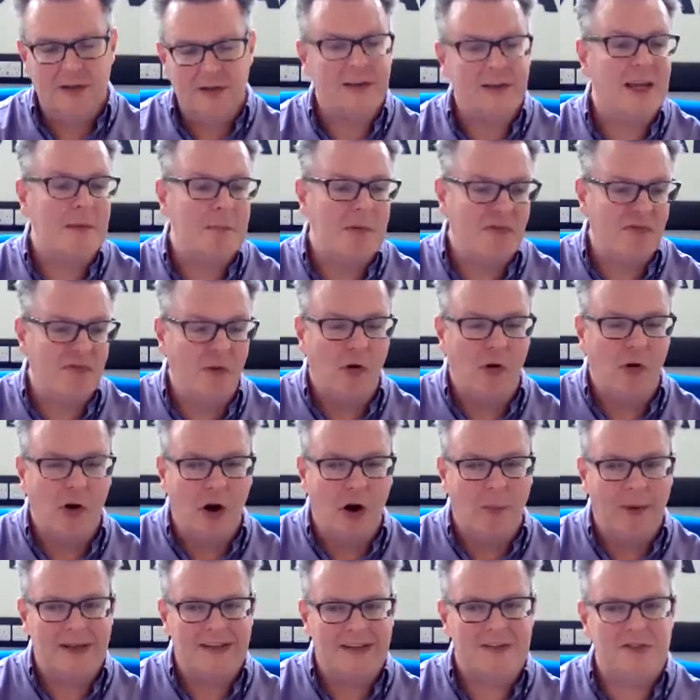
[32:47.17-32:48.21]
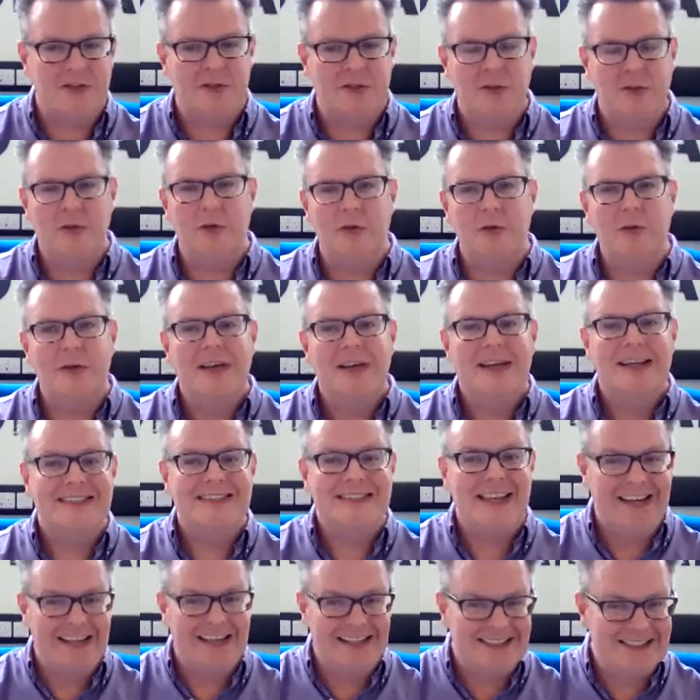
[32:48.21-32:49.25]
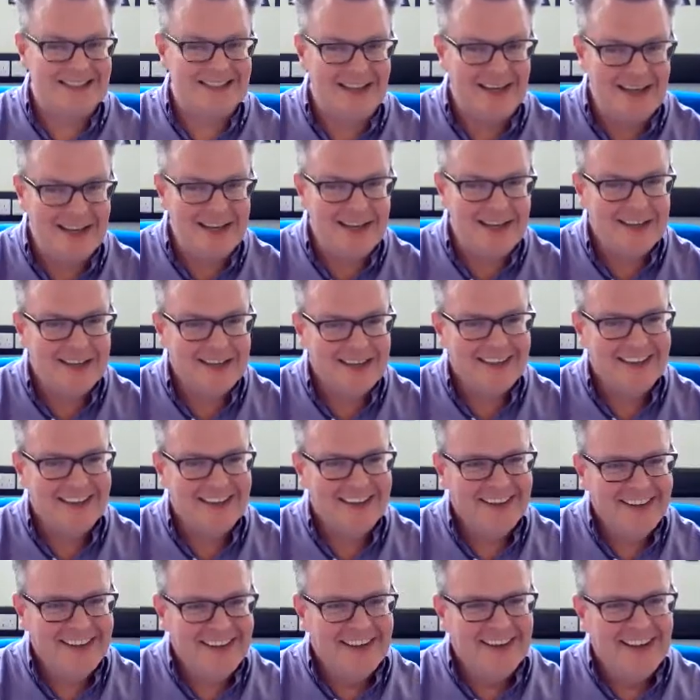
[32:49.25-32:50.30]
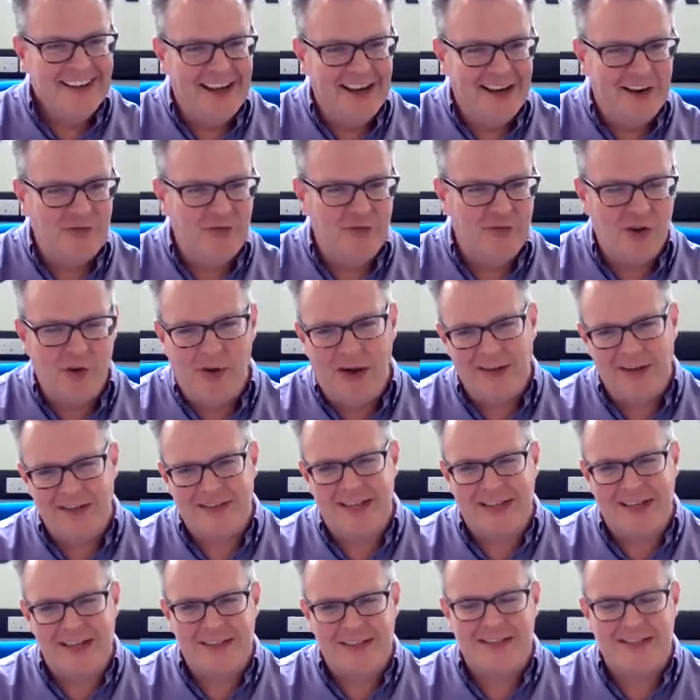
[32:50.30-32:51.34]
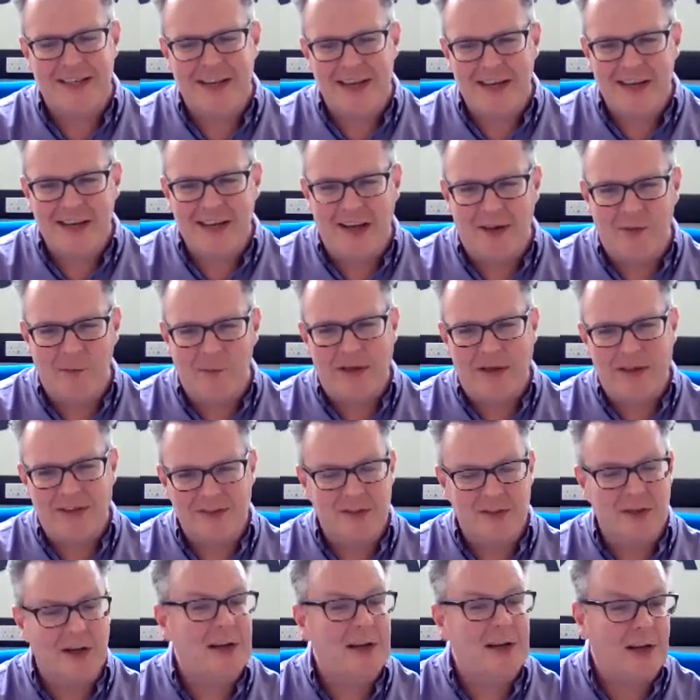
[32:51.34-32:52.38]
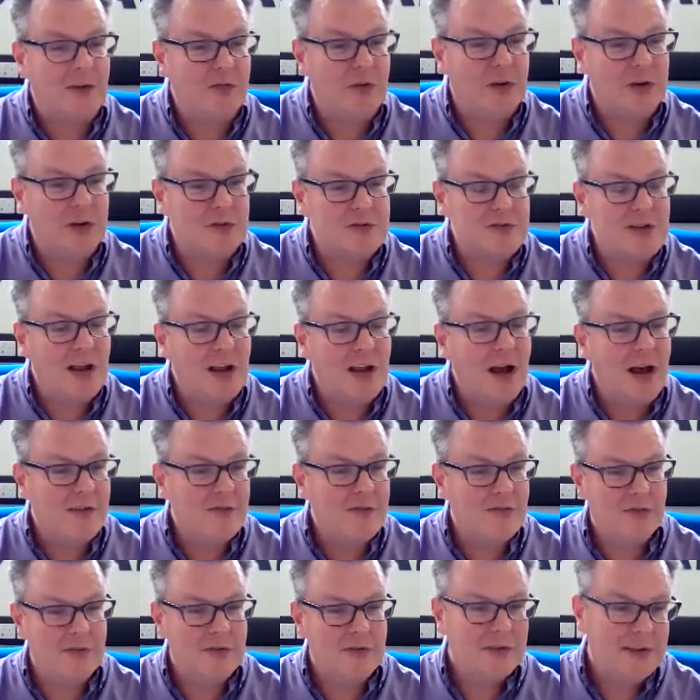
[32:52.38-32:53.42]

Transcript: The year before, I went to Tennessee, and I flew out to Tennessee and went to ClickFunnels Live.